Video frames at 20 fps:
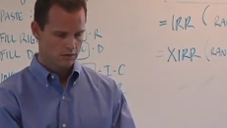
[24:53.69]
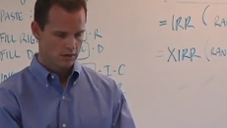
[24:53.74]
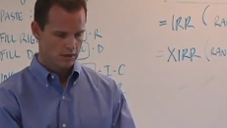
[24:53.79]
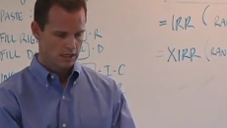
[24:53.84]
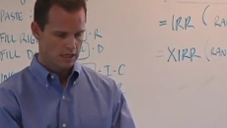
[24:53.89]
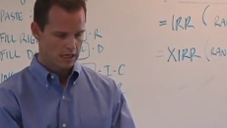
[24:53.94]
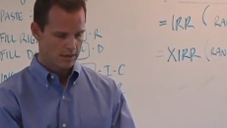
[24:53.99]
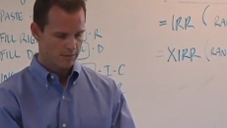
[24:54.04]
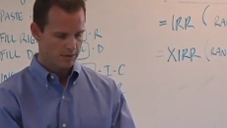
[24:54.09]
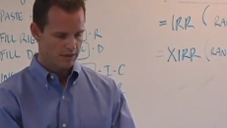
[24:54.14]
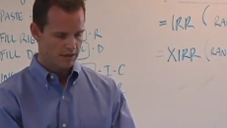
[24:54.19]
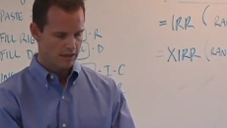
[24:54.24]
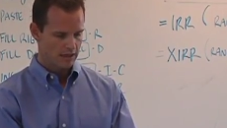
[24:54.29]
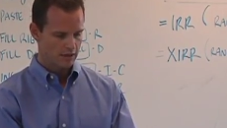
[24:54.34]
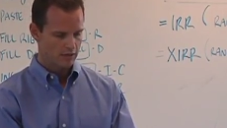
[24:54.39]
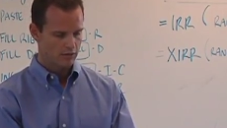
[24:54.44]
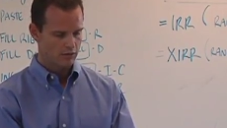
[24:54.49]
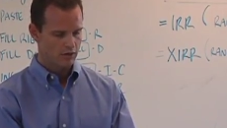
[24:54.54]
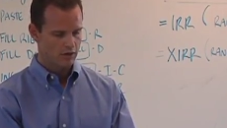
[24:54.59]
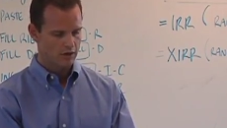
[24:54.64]
Copy that
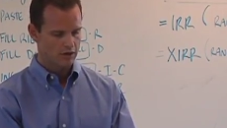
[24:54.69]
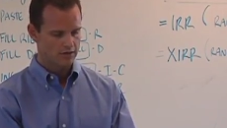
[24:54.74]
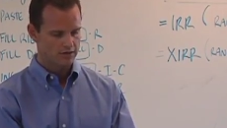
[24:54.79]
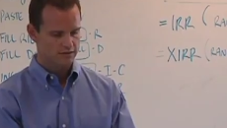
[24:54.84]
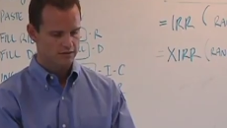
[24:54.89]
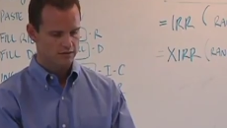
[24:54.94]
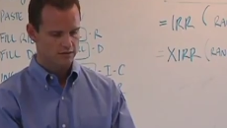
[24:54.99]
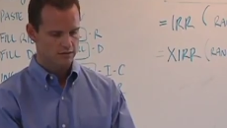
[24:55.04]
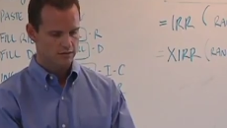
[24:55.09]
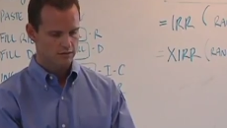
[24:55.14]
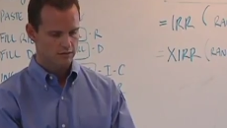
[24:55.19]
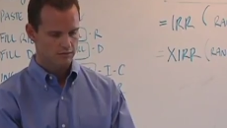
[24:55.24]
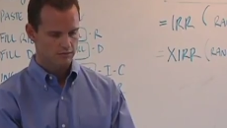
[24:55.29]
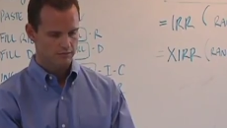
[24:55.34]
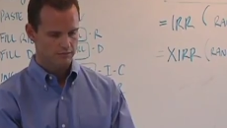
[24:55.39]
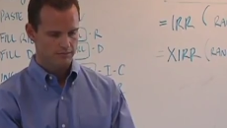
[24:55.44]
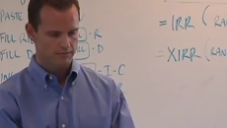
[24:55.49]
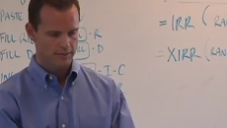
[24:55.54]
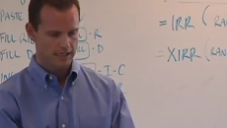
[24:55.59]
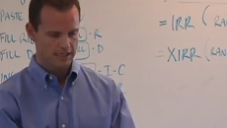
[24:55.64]
across,
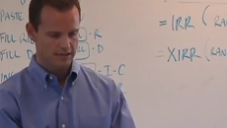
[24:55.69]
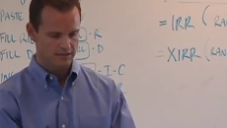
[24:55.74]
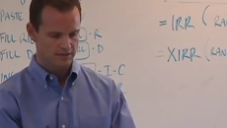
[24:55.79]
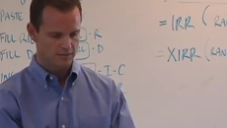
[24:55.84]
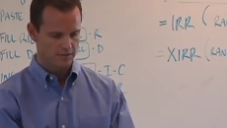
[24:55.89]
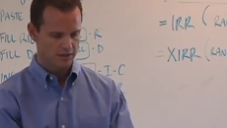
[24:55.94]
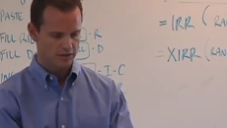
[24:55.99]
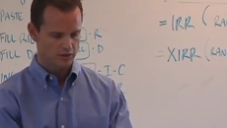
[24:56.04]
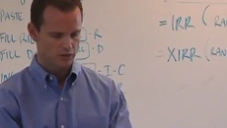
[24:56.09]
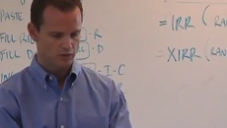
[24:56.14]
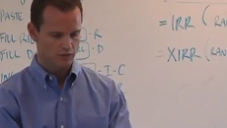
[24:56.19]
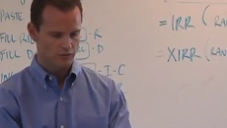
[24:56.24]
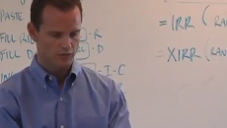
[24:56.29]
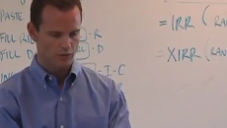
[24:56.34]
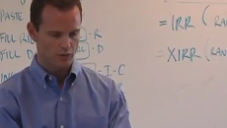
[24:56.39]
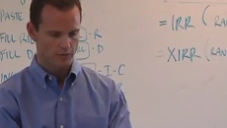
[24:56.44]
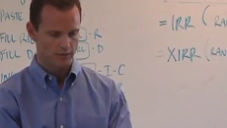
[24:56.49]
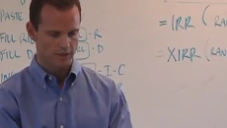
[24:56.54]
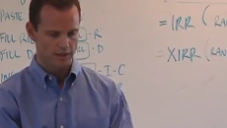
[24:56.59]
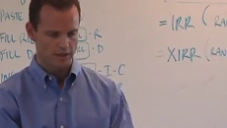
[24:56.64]
paste special
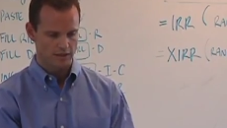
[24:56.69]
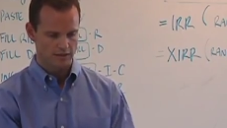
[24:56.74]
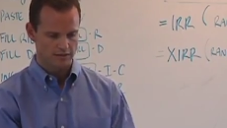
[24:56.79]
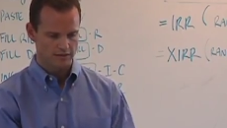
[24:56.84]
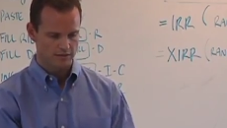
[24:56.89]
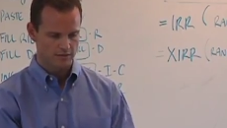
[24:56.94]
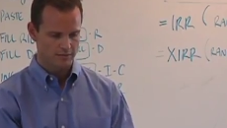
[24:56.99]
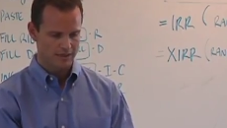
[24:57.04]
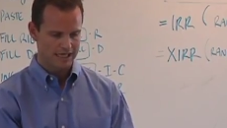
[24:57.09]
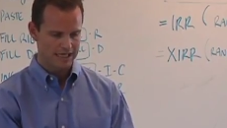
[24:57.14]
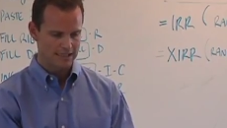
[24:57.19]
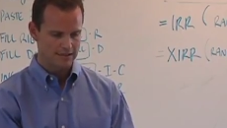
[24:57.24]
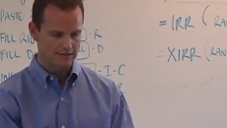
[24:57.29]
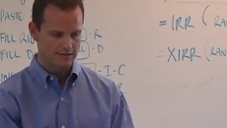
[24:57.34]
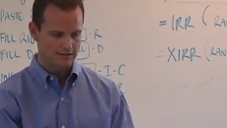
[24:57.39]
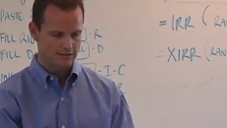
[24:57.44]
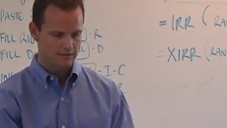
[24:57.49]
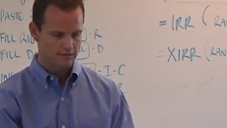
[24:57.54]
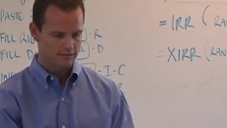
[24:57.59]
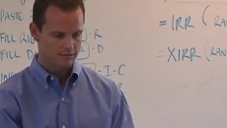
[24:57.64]
formulas to
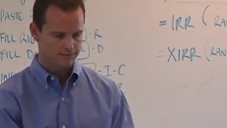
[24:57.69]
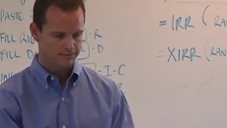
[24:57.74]
paste.